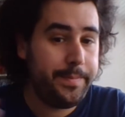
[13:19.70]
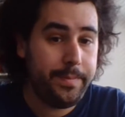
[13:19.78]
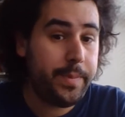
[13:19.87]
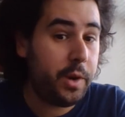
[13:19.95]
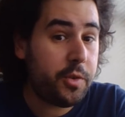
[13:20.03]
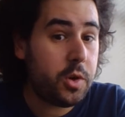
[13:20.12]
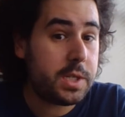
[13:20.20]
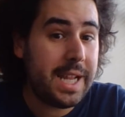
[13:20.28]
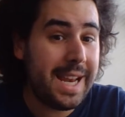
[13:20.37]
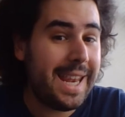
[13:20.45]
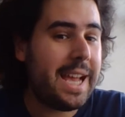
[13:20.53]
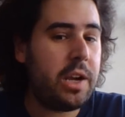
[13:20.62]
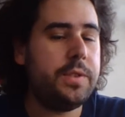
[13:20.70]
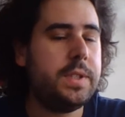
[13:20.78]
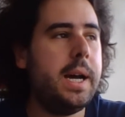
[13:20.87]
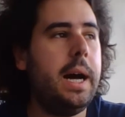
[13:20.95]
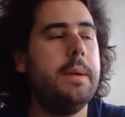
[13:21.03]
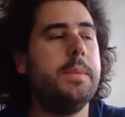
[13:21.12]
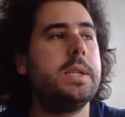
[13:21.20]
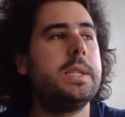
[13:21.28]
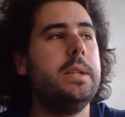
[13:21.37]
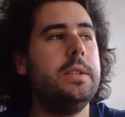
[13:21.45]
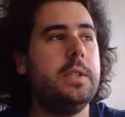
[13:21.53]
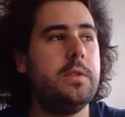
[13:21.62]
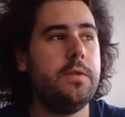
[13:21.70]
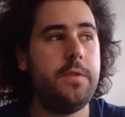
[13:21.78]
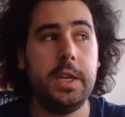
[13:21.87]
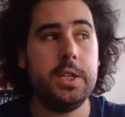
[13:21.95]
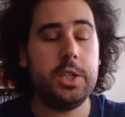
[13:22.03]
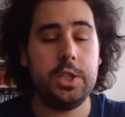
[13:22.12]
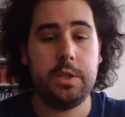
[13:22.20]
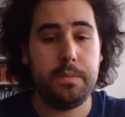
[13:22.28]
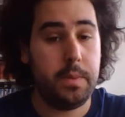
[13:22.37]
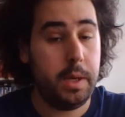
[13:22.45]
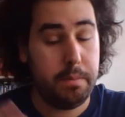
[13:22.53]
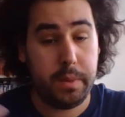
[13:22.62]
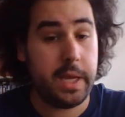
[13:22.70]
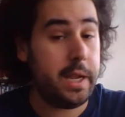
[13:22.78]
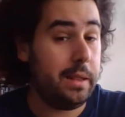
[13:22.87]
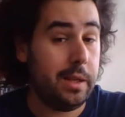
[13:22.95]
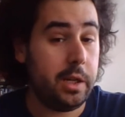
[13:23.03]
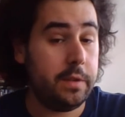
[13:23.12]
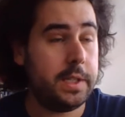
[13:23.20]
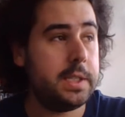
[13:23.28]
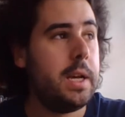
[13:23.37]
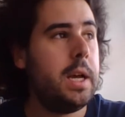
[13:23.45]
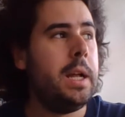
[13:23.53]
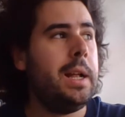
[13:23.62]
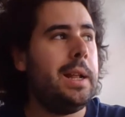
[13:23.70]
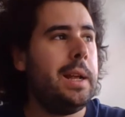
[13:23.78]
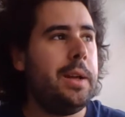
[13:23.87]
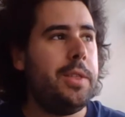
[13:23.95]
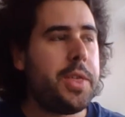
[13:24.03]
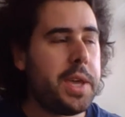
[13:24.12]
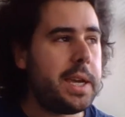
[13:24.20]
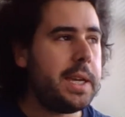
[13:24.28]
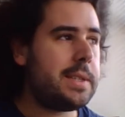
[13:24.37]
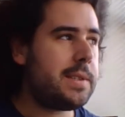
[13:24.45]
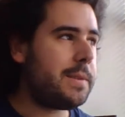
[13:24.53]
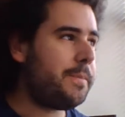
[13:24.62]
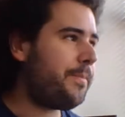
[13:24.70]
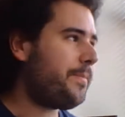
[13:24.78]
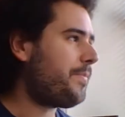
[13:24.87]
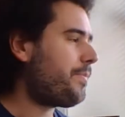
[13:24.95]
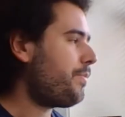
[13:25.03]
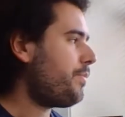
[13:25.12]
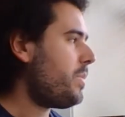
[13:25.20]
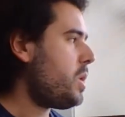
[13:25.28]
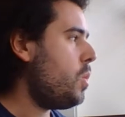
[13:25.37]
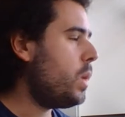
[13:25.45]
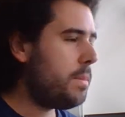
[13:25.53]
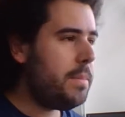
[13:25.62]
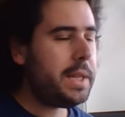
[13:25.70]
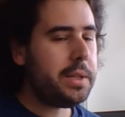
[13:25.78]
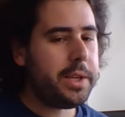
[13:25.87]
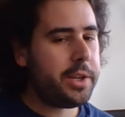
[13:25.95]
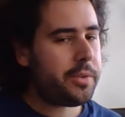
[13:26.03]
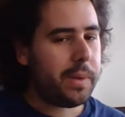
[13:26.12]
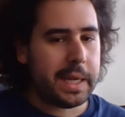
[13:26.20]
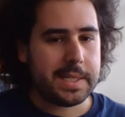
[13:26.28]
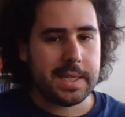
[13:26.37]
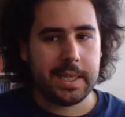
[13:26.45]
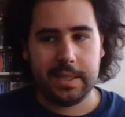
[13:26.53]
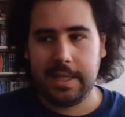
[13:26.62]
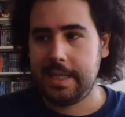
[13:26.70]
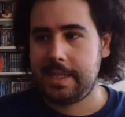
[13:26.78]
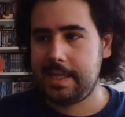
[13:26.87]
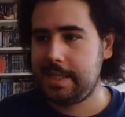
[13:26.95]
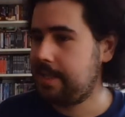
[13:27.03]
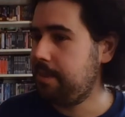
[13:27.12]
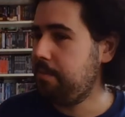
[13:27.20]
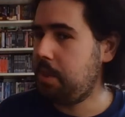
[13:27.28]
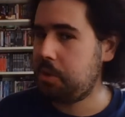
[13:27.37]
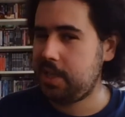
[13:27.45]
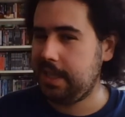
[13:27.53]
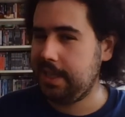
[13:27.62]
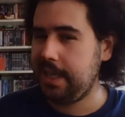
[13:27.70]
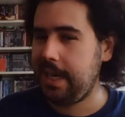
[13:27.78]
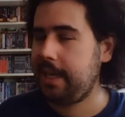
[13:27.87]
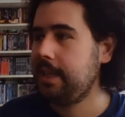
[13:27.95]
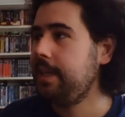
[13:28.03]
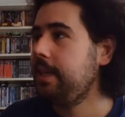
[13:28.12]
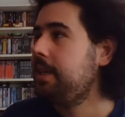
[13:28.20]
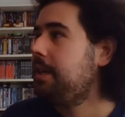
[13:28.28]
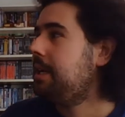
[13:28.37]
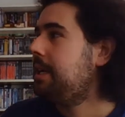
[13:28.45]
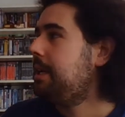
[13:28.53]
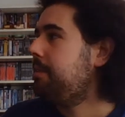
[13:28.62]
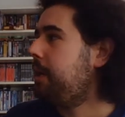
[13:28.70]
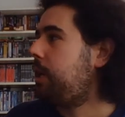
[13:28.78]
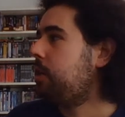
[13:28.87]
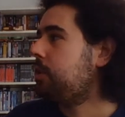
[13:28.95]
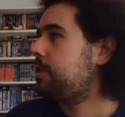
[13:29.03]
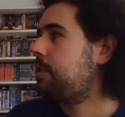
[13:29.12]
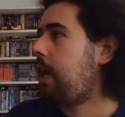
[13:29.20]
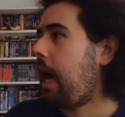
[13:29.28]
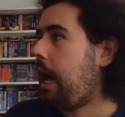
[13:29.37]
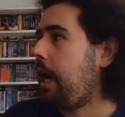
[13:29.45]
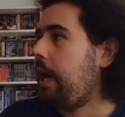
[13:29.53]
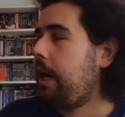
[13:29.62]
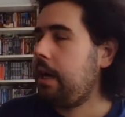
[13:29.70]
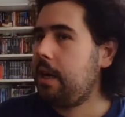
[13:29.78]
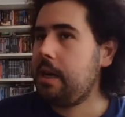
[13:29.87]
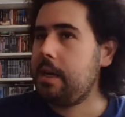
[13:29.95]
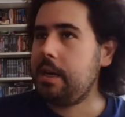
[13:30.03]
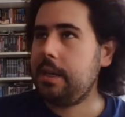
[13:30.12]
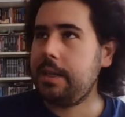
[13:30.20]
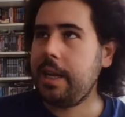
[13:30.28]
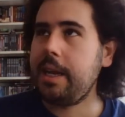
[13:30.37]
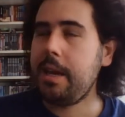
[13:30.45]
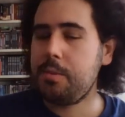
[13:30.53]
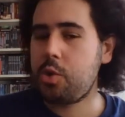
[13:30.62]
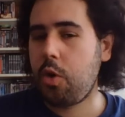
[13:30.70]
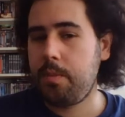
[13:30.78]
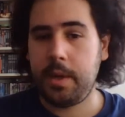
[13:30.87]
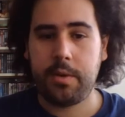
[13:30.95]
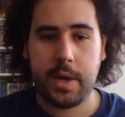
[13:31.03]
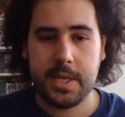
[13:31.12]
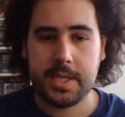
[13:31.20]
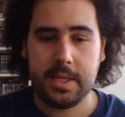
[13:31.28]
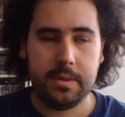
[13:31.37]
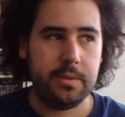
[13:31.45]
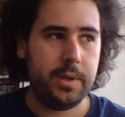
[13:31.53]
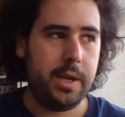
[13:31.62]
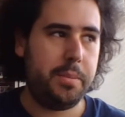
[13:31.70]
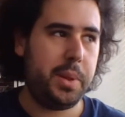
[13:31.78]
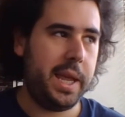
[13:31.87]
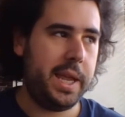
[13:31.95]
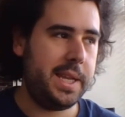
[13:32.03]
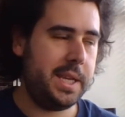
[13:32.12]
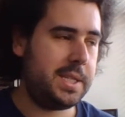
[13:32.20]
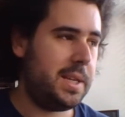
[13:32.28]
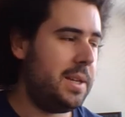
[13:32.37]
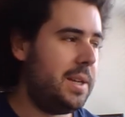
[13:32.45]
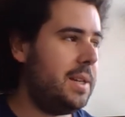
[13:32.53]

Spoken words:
But of course, like, lack of time, I still need to finish and play a lot of it. The thing is, with Metal Gear Rising, that's the most unlikely, because that game drove me crazy when I played it.